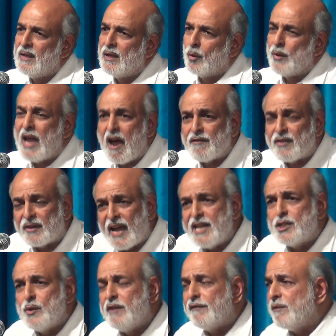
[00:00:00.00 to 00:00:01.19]
We have the Right
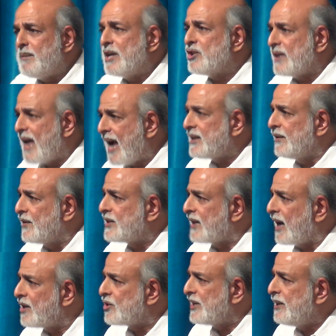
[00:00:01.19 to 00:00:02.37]
to Information Act in this
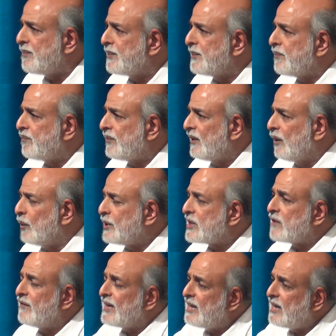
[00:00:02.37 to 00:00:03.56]
country, which is a
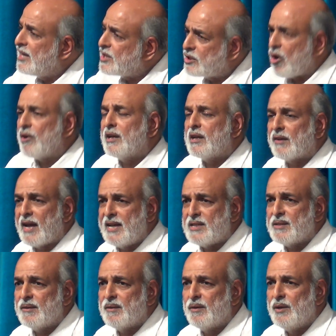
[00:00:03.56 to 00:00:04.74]
very historic right.
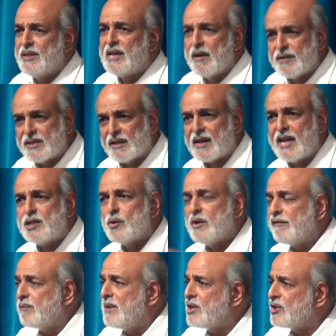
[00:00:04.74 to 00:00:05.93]
It gave us a right to
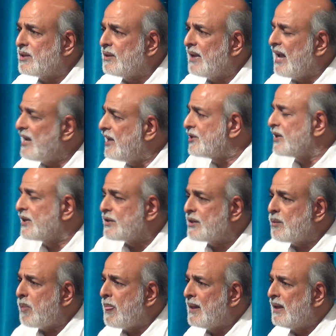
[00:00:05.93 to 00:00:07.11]
information, any
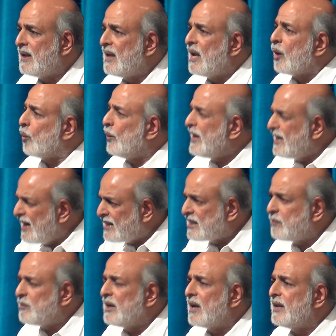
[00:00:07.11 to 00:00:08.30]
citizen. We need
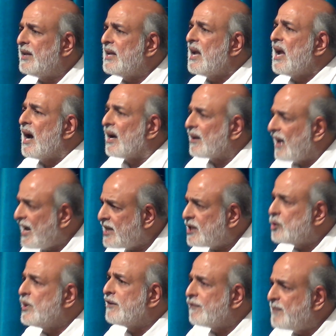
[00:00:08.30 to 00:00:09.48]
similarly a right
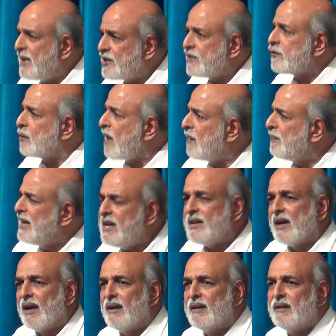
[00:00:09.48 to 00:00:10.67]
to information from our media.